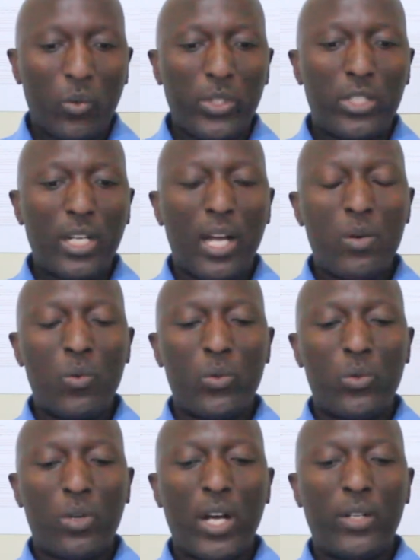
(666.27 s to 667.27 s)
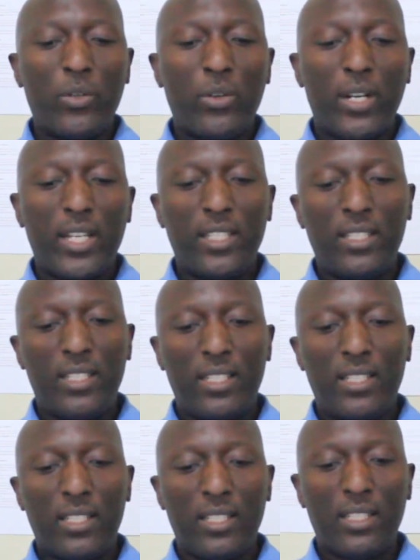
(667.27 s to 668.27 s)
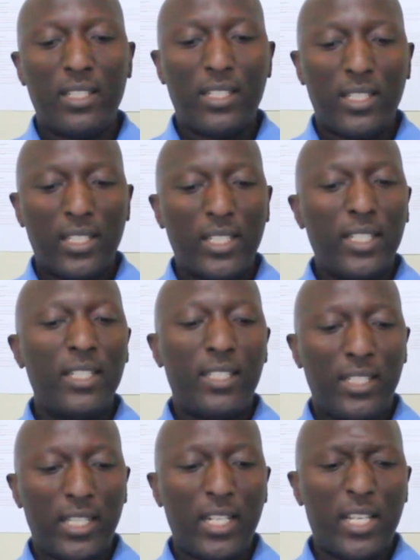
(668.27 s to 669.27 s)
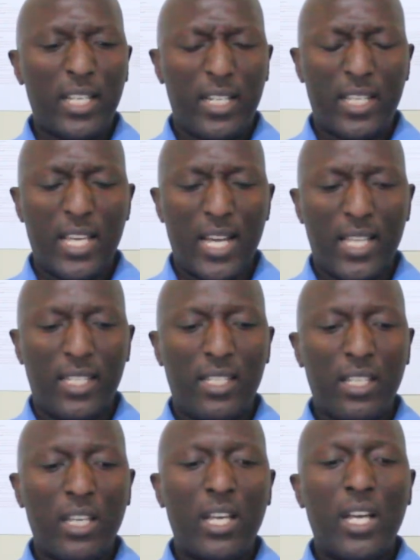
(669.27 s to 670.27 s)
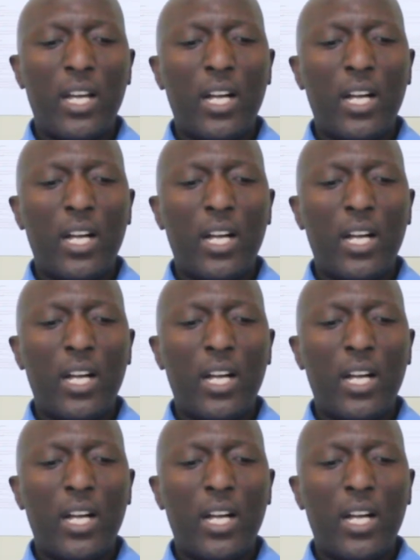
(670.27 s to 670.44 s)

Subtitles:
which I would categorize in 3 areas.